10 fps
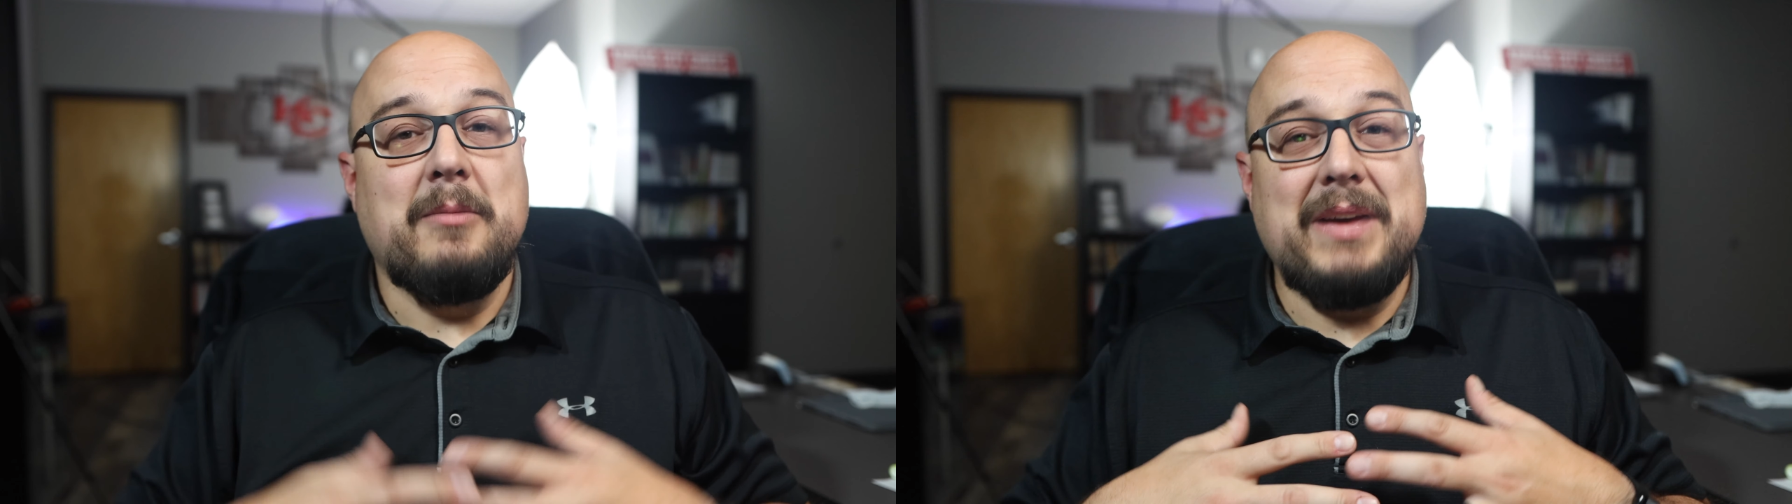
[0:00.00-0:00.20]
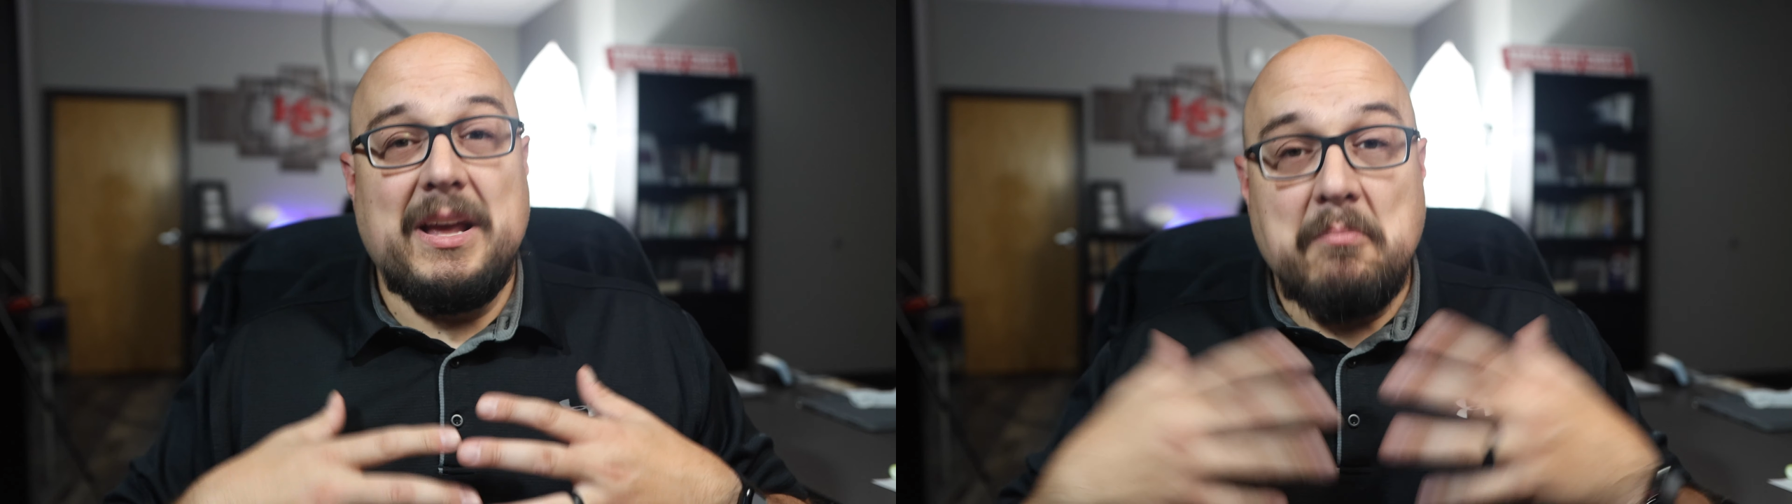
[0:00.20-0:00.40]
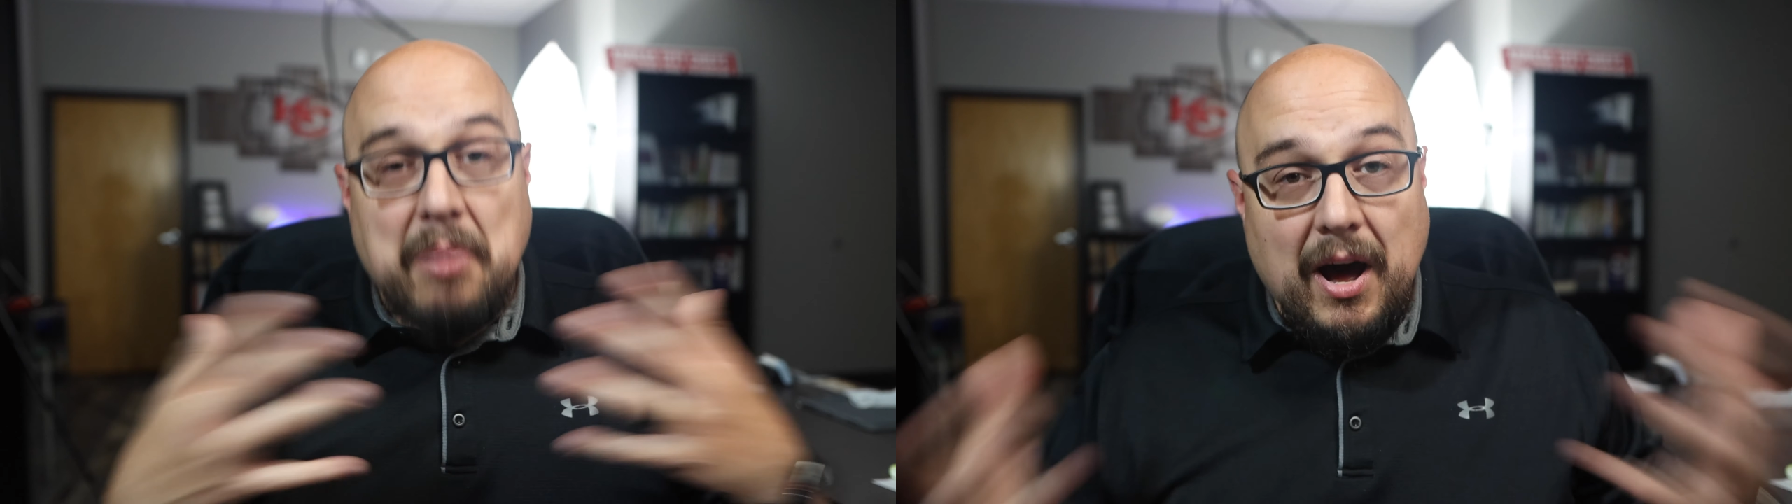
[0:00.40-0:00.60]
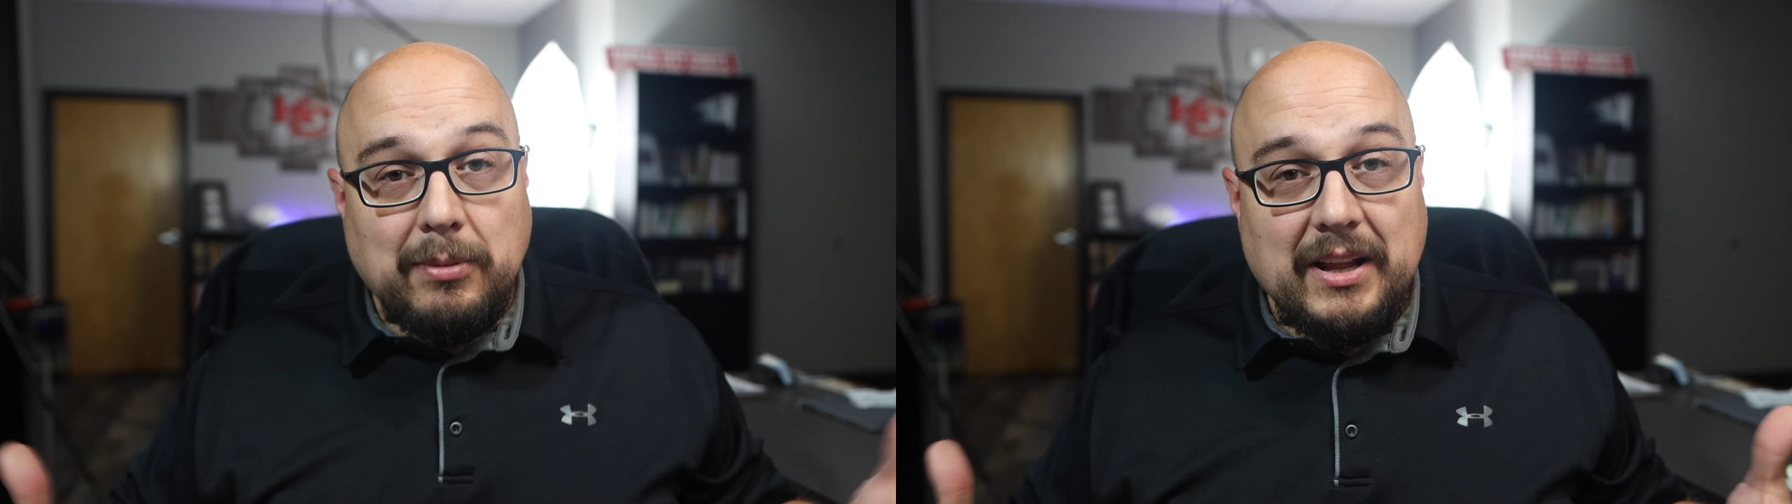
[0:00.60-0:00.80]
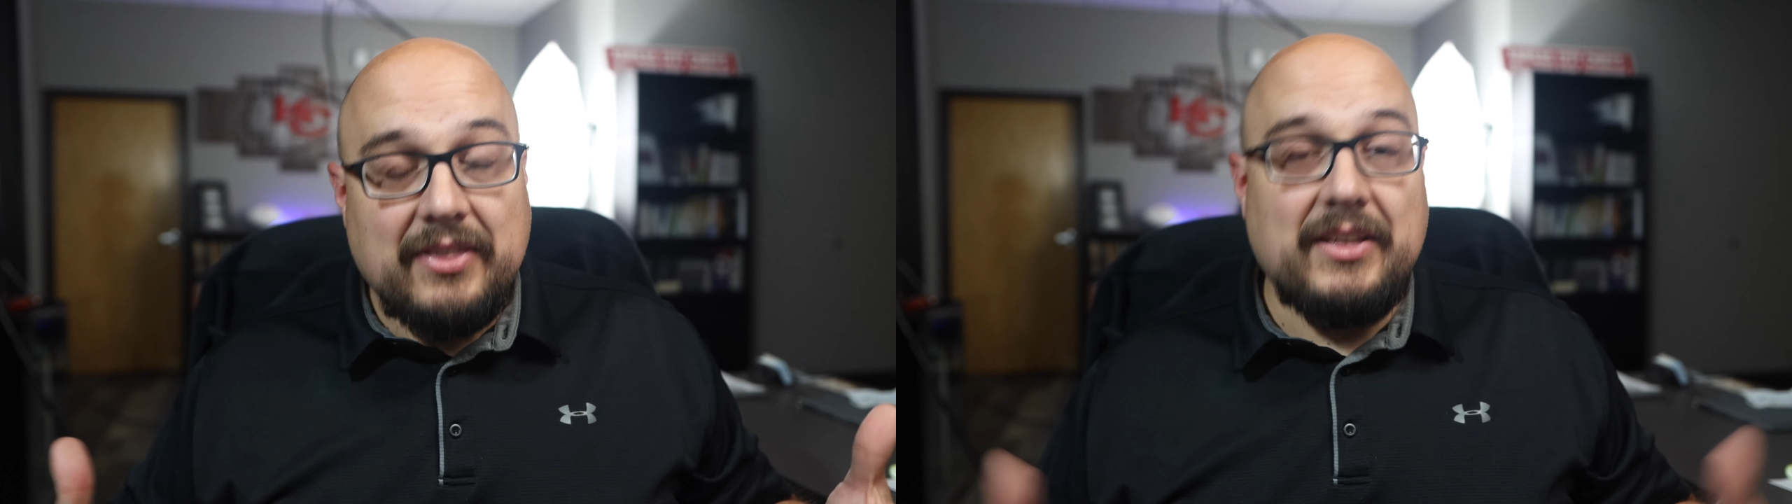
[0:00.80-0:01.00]
being
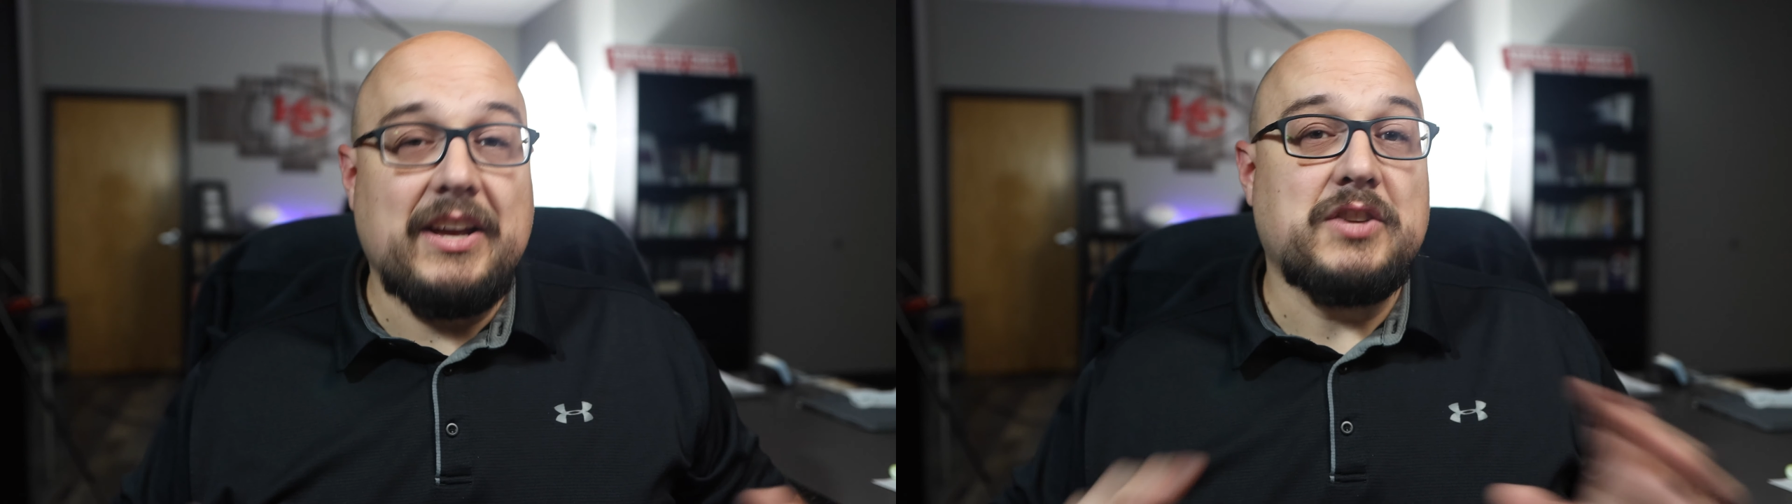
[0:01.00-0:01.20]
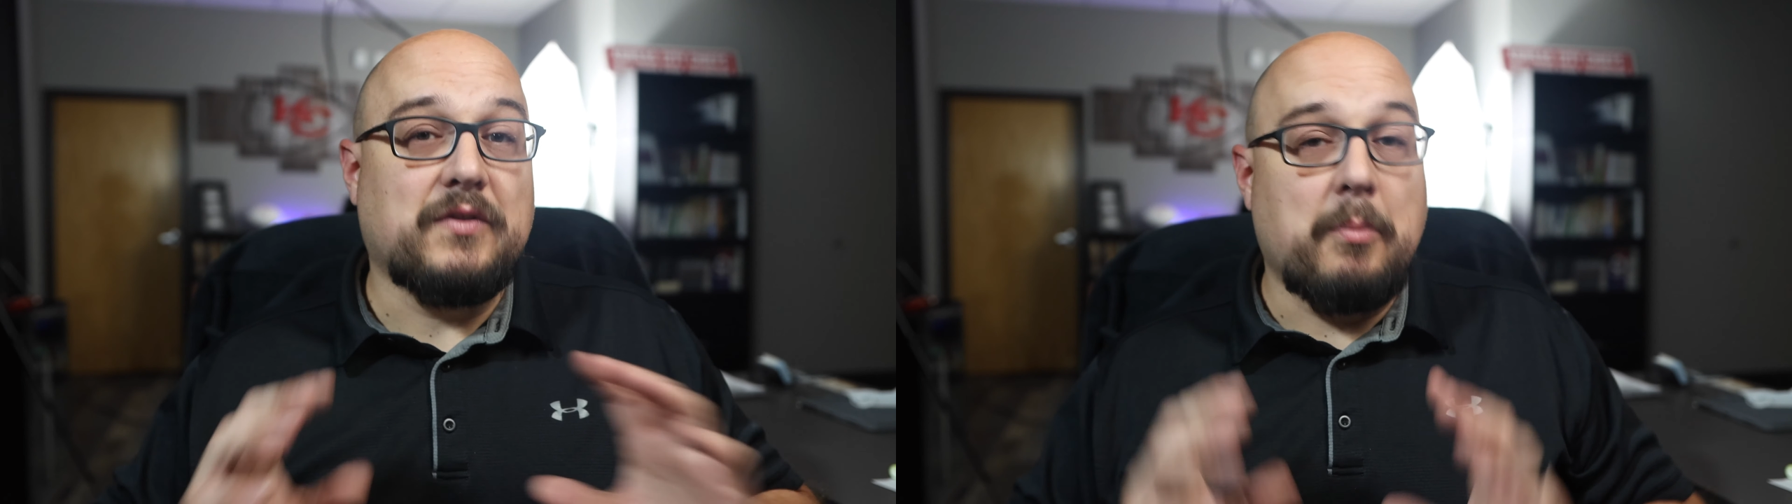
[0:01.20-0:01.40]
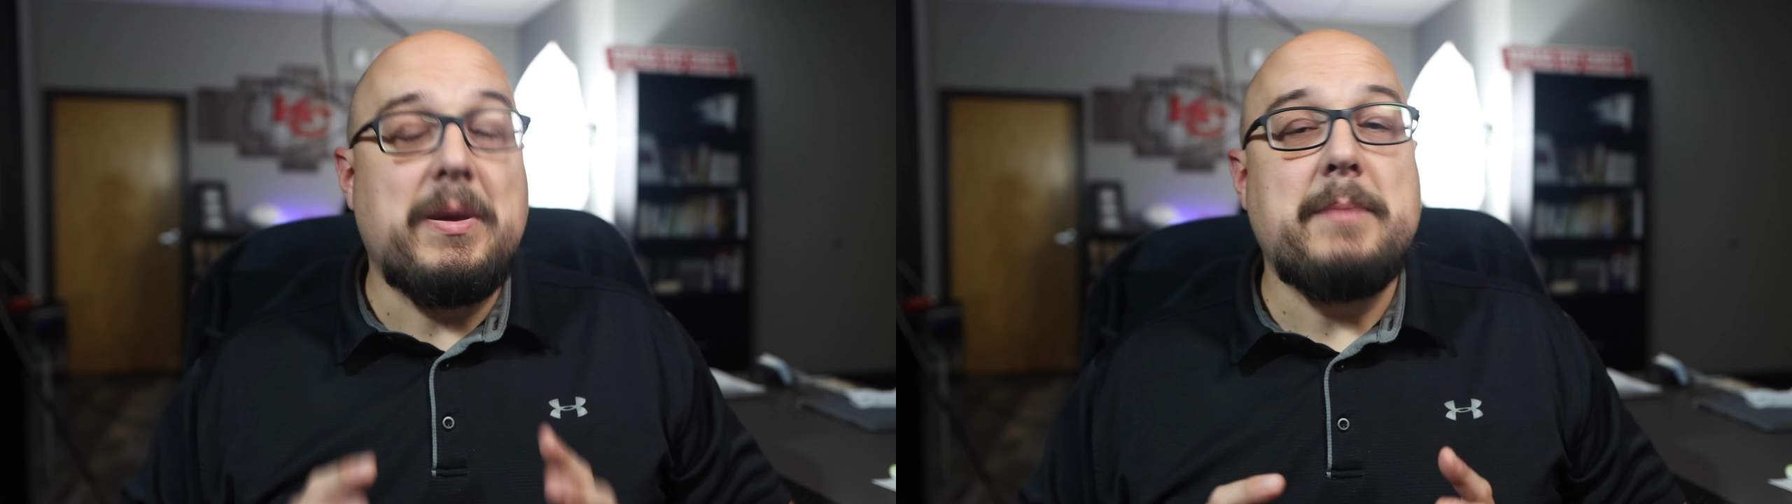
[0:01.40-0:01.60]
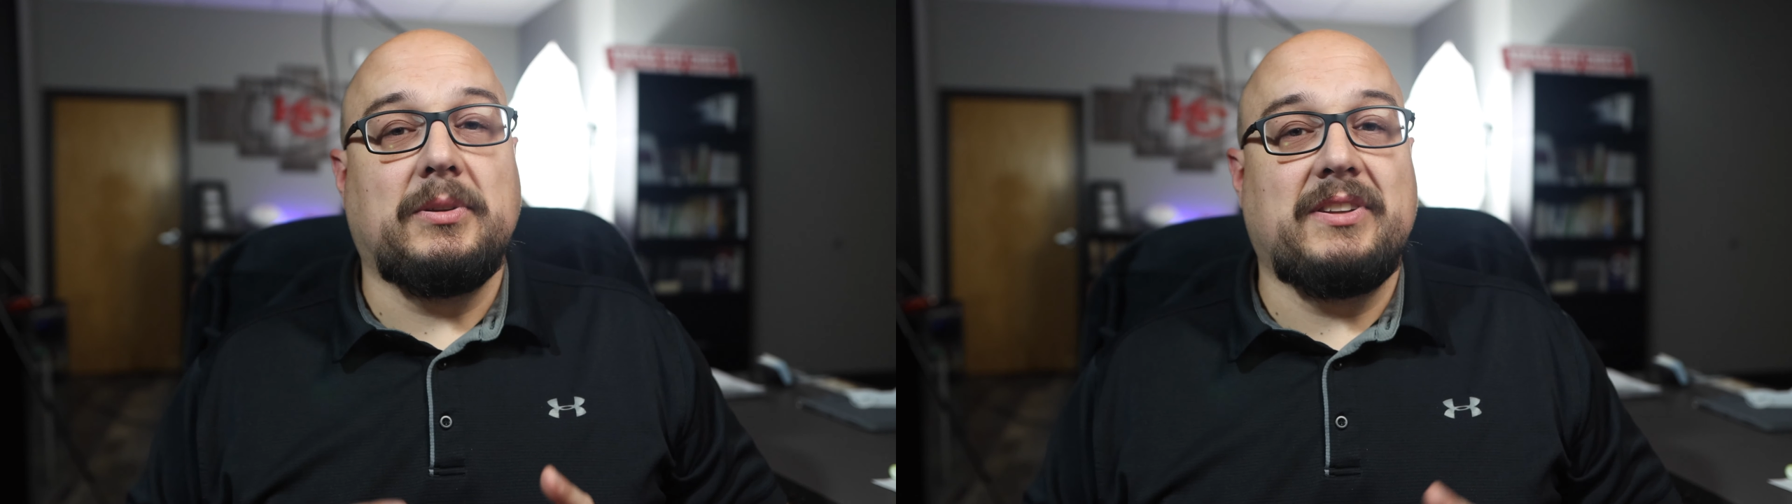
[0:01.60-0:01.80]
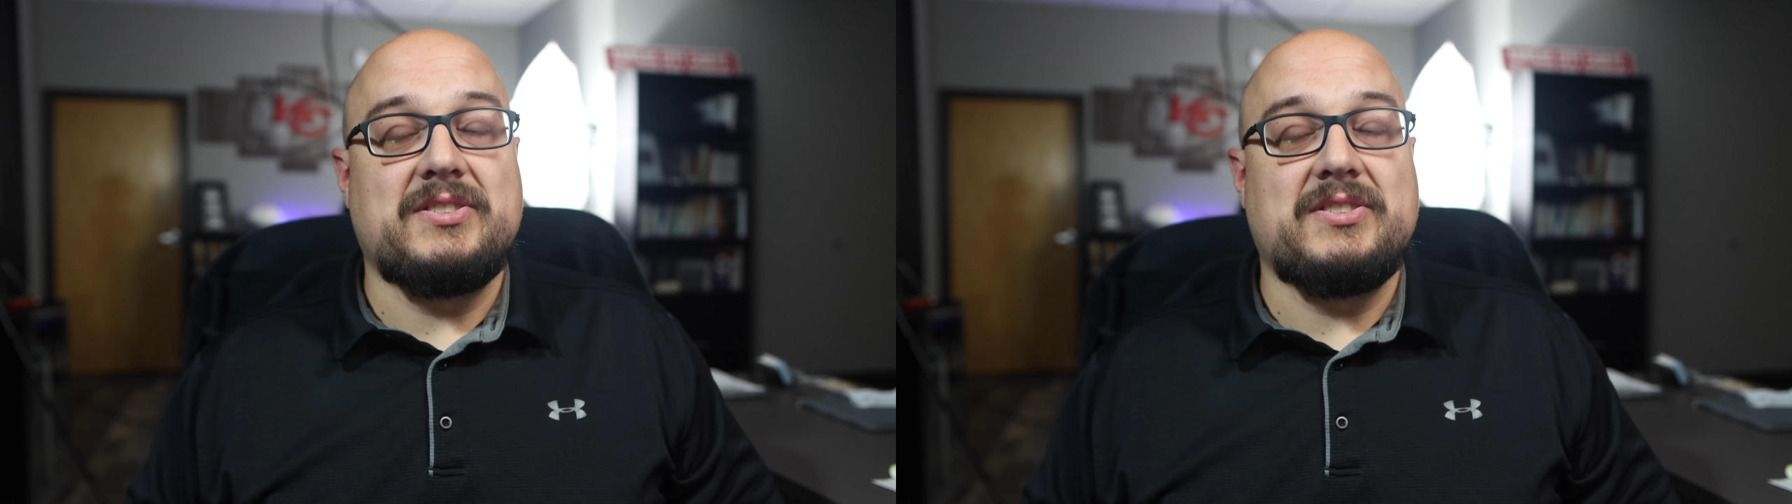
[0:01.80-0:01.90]
public things for people